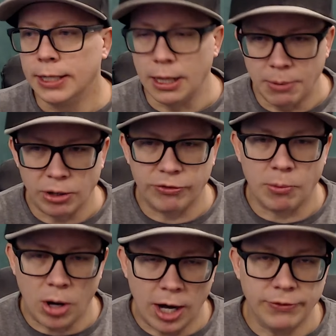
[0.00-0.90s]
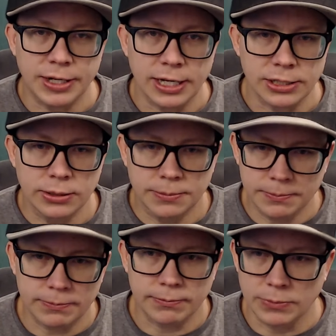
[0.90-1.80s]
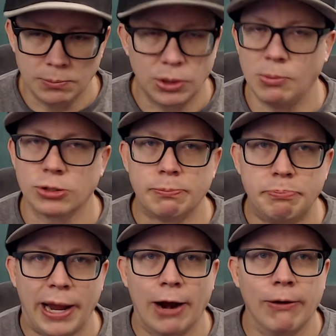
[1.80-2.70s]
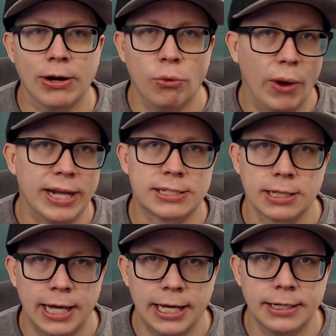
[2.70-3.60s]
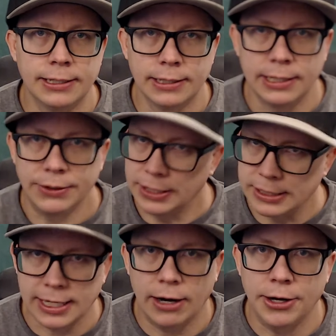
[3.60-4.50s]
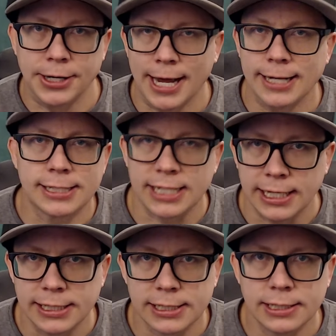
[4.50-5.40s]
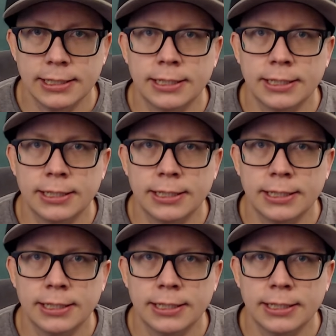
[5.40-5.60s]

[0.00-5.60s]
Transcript: in the middle of the Mojave Desert, the most barren wasteland in the entire United States.